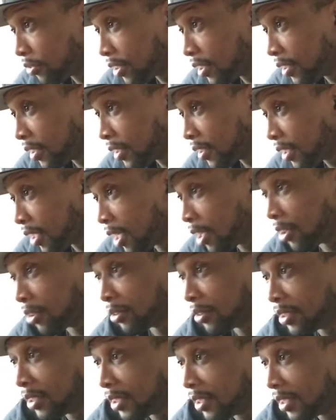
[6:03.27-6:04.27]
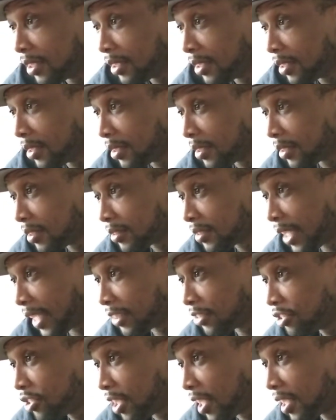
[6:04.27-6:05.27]
You said, oh,
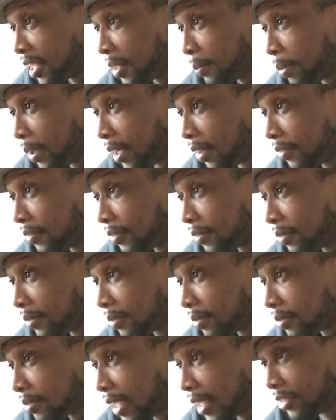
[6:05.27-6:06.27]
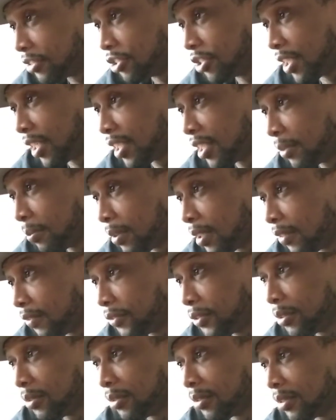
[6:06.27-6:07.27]
thanks, Jigglypuff. Thanks,
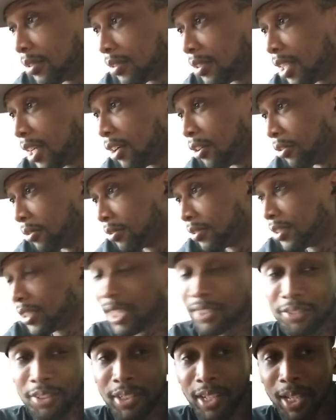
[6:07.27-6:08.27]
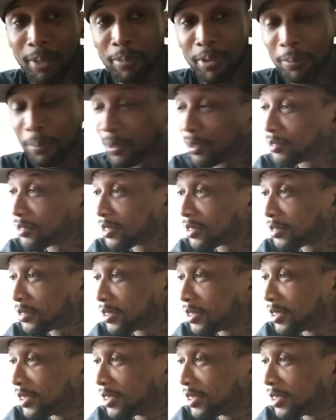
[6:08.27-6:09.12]
Jigglypuff. You, oh, that's the name of the person.